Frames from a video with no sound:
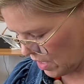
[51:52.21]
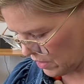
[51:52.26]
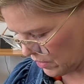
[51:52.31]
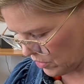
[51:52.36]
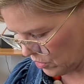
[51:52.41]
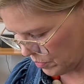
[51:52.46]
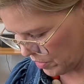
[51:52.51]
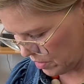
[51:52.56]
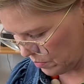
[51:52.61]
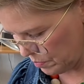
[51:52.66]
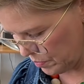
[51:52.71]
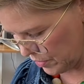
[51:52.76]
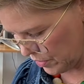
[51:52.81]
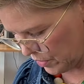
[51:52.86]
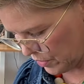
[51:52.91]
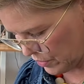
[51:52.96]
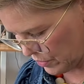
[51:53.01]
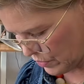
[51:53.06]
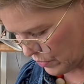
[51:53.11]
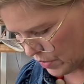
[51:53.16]
a little bit of
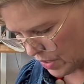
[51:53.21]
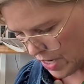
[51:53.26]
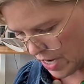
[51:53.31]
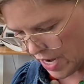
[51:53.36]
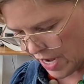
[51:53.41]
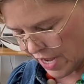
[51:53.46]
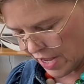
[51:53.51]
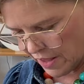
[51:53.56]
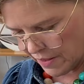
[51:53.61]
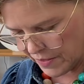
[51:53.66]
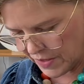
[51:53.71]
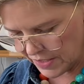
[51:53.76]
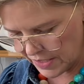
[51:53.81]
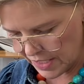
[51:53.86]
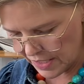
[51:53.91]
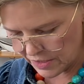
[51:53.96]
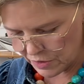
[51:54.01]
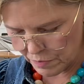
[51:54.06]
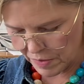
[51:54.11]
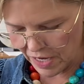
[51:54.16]
blue. This
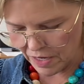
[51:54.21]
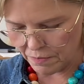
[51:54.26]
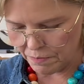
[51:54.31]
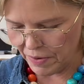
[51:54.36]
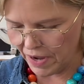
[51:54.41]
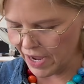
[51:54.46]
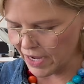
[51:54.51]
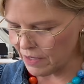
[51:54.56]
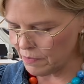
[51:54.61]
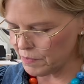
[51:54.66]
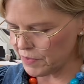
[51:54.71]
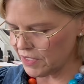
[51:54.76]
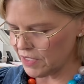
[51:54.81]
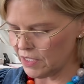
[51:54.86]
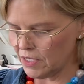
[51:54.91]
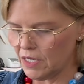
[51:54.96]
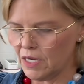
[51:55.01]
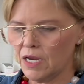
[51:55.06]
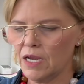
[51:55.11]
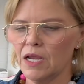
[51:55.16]
has been piped
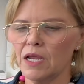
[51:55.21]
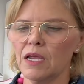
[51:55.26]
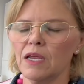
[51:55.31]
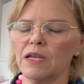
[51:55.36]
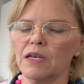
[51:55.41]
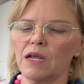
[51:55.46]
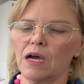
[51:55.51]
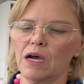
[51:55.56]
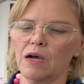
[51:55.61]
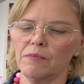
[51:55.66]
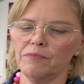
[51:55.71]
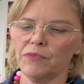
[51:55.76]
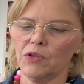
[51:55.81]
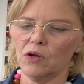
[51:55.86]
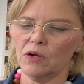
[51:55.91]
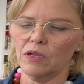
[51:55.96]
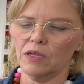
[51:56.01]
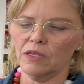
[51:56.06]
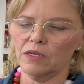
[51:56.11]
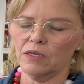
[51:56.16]
in
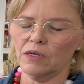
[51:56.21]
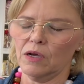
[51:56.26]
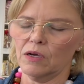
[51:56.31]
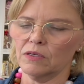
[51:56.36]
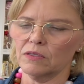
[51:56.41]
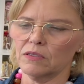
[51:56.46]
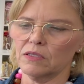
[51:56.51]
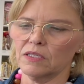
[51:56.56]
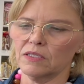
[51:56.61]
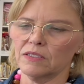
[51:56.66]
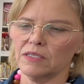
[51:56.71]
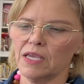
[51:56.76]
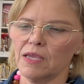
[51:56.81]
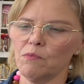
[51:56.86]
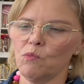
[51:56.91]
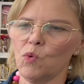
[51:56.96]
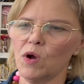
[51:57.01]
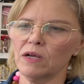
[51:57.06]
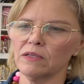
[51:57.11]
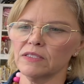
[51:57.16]
the
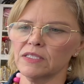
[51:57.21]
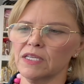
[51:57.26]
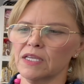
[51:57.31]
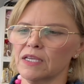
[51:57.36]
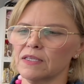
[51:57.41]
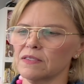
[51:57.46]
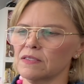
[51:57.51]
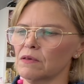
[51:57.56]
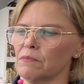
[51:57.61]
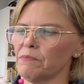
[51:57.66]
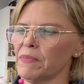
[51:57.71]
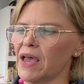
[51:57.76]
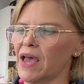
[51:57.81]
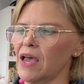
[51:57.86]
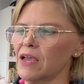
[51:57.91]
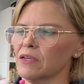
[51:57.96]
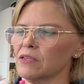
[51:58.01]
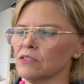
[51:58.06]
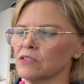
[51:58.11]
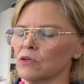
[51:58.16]
same welting as the
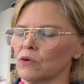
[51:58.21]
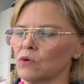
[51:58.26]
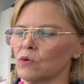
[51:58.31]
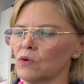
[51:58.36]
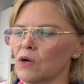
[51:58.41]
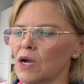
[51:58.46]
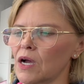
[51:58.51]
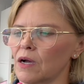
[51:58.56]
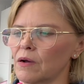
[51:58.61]
back. So